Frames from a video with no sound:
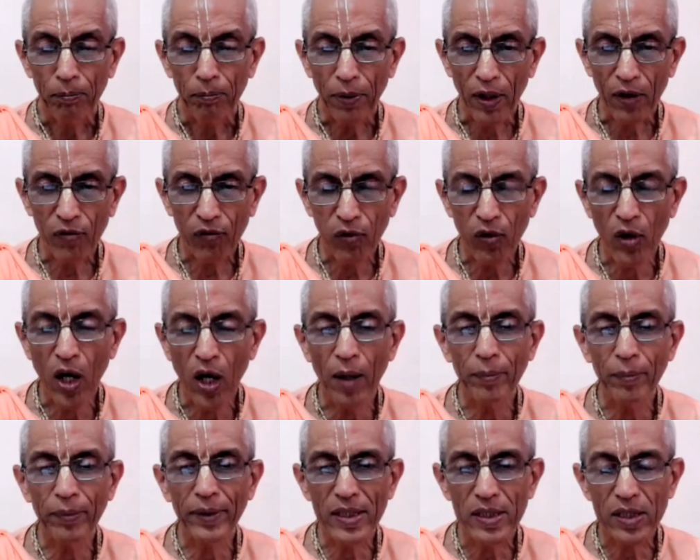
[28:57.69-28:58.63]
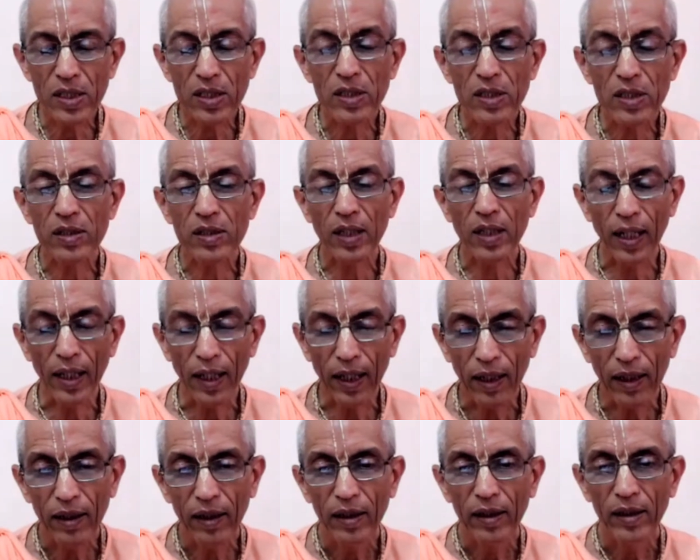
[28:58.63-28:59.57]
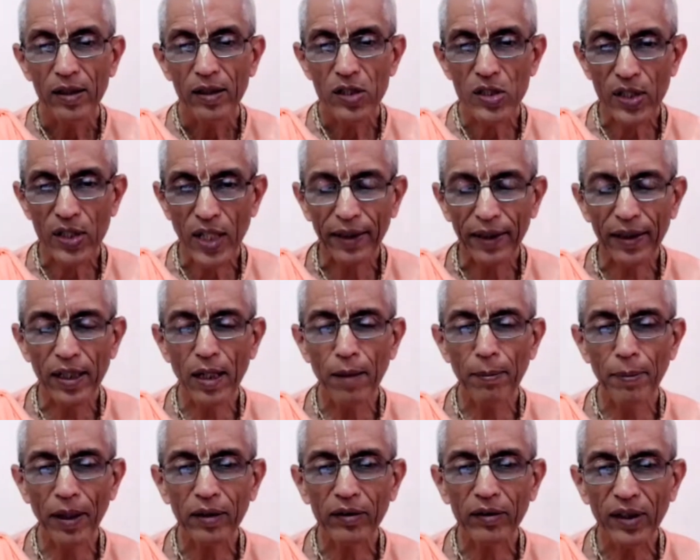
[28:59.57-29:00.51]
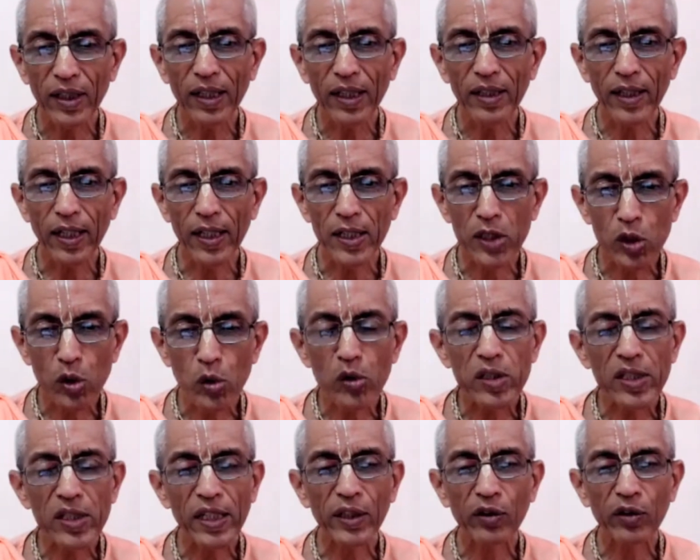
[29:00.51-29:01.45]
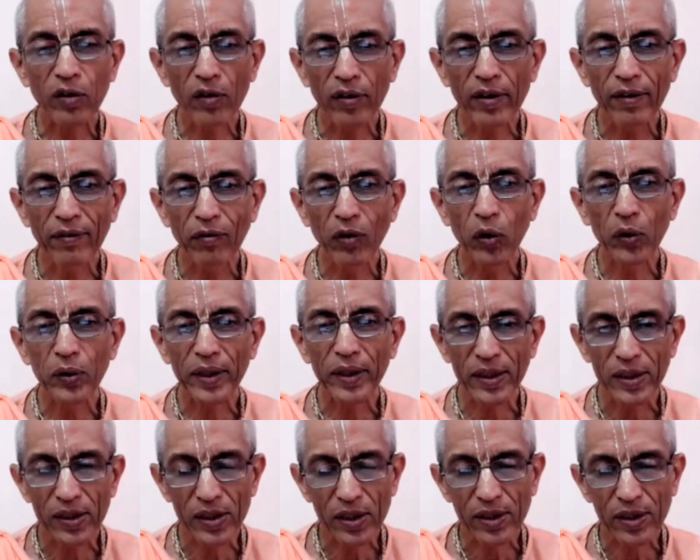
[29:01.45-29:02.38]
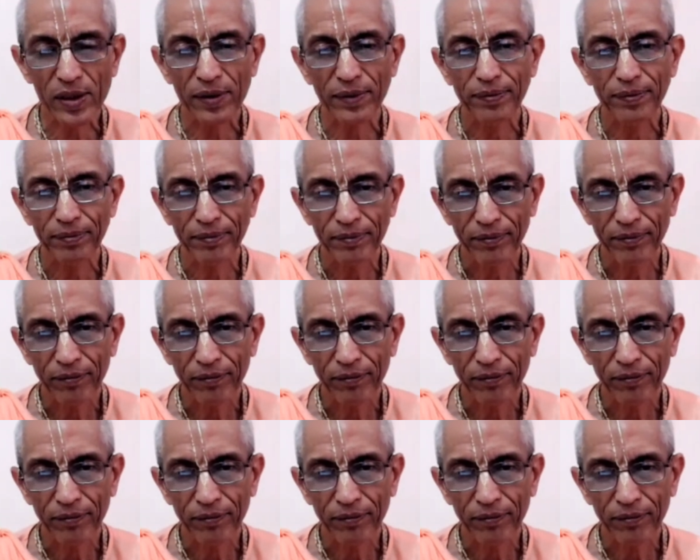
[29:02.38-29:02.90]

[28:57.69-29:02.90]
Perform this sadhana bhakti in the association of devotees.